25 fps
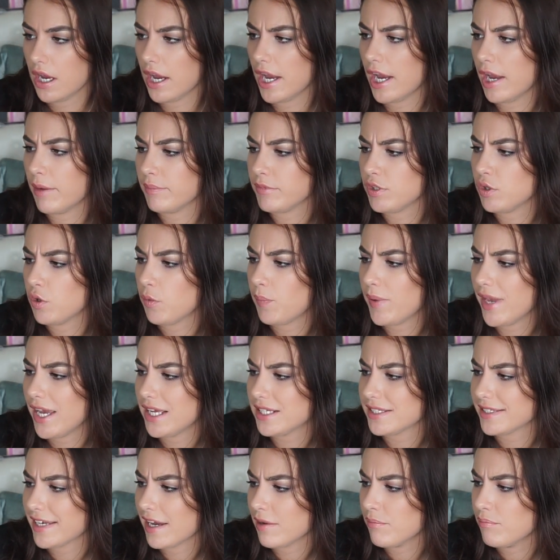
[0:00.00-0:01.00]
You
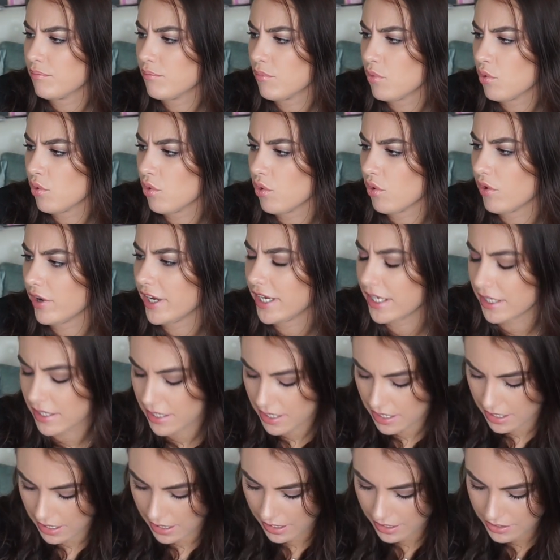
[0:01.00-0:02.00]
appear to get more
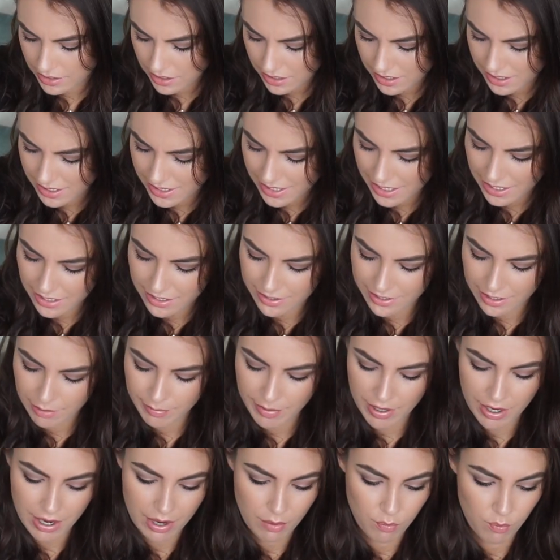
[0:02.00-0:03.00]
in here. It doesn't say anything
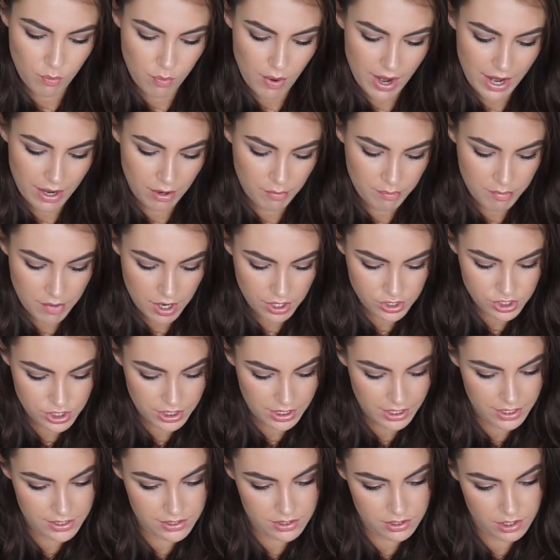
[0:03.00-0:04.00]
about how
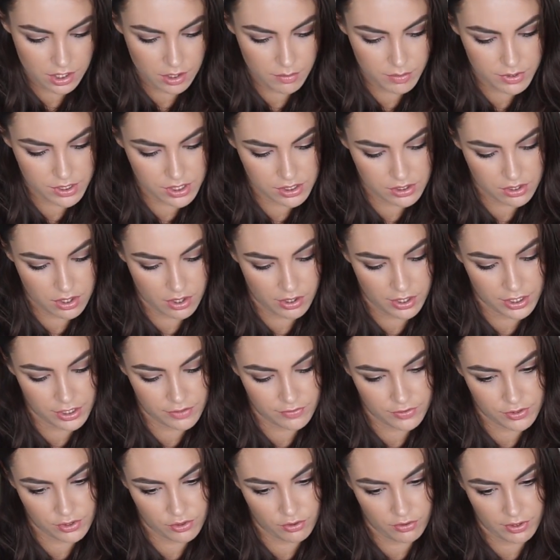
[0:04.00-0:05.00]
much it is though, which is
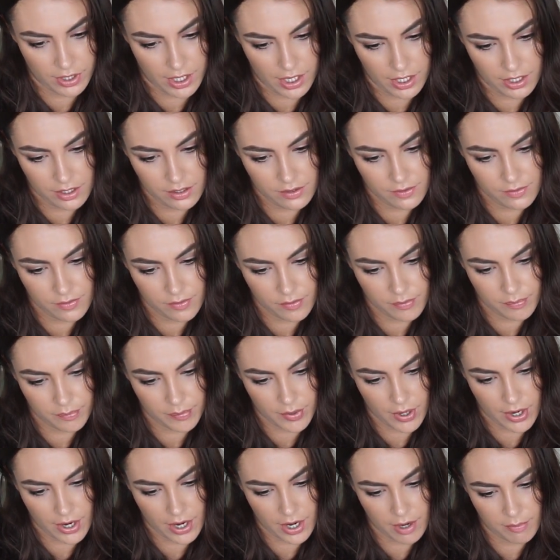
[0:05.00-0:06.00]
kind of annoying.
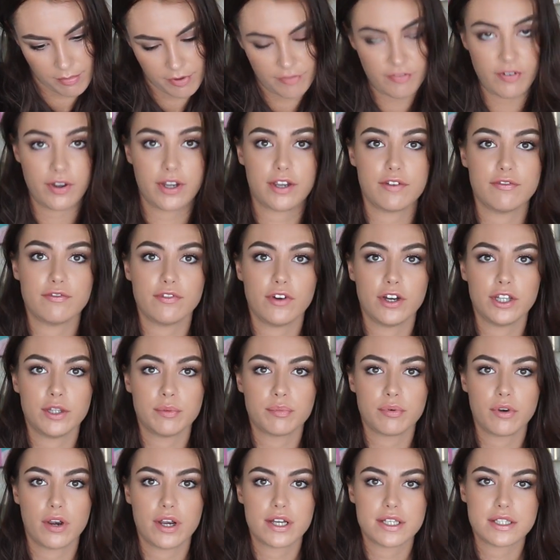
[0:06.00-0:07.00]
But if I can find
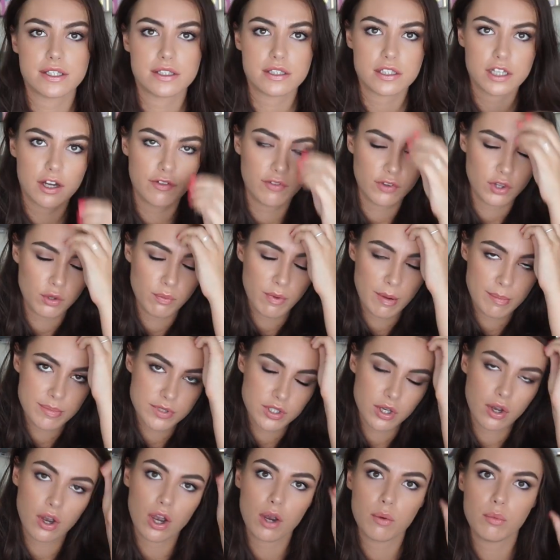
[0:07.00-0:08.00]
the price and stuff on the
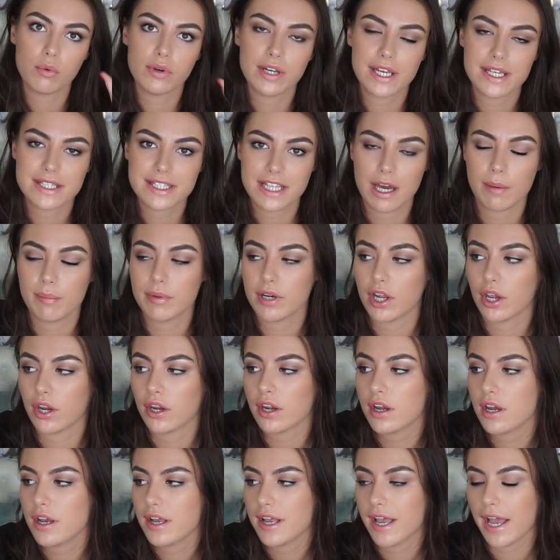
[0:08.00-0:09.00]
website, I will list that
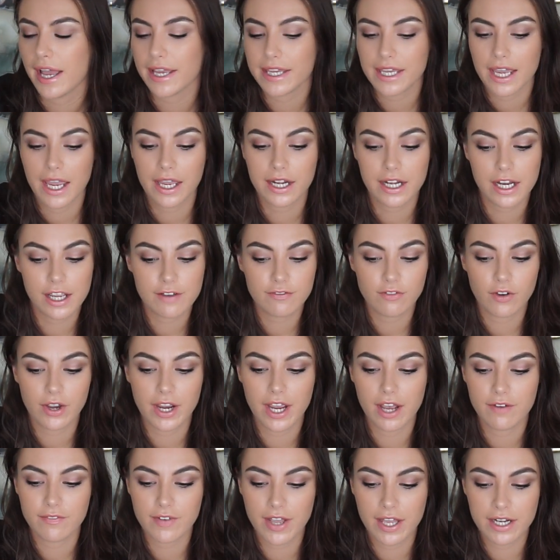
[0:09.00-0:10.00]
below. Again, if
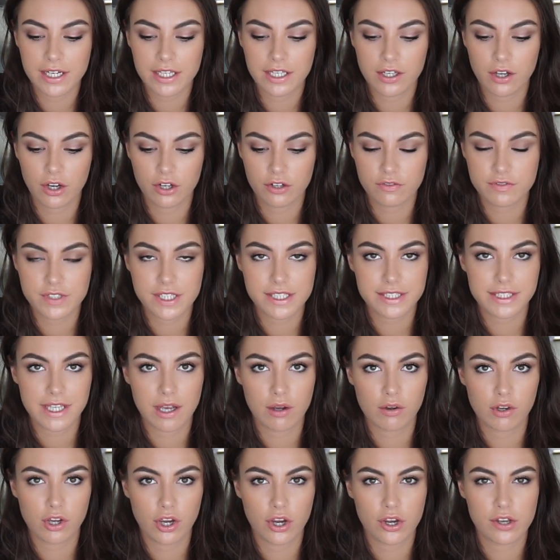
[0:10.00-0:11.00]
I have any kind of
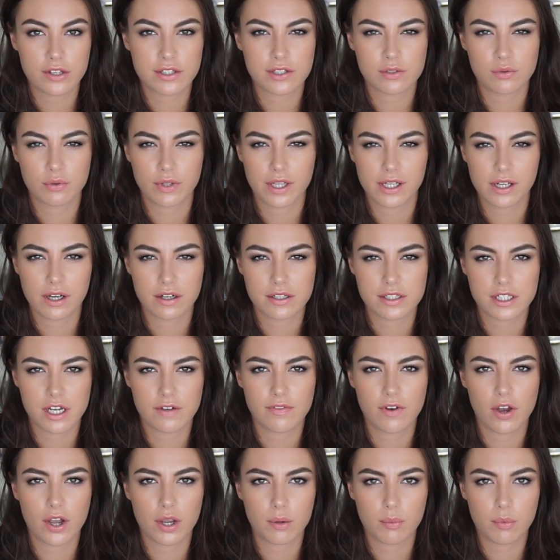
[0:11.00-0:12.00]
discount codes and all that kind of
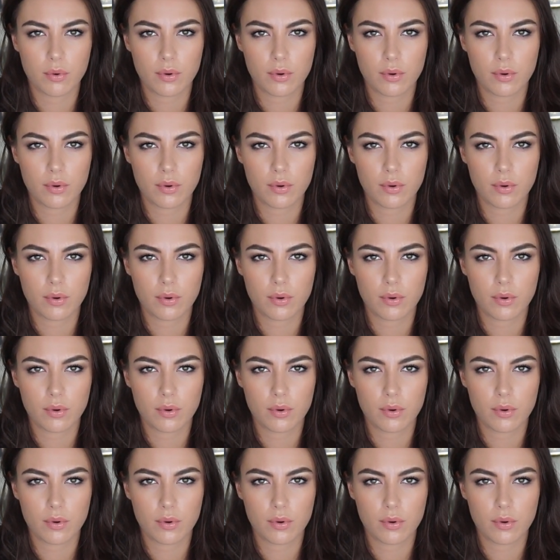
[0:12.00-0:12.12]
stuff, I